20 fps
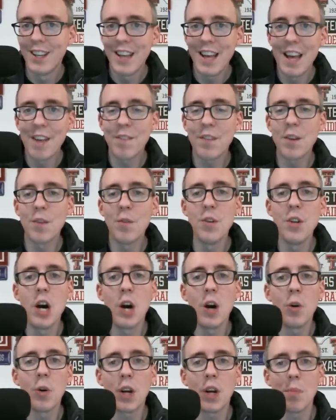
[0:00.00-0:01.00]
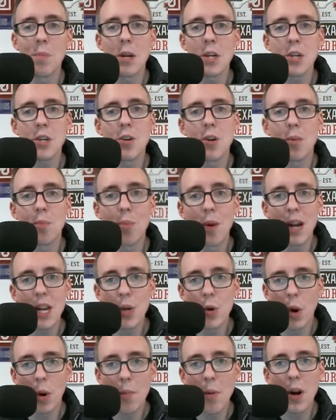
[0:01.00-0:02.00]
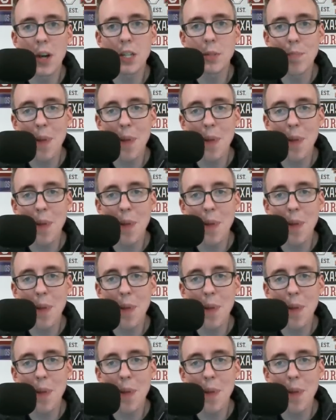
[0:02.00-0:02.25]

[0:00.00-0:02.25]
If you know Commissioner Brett Yormark's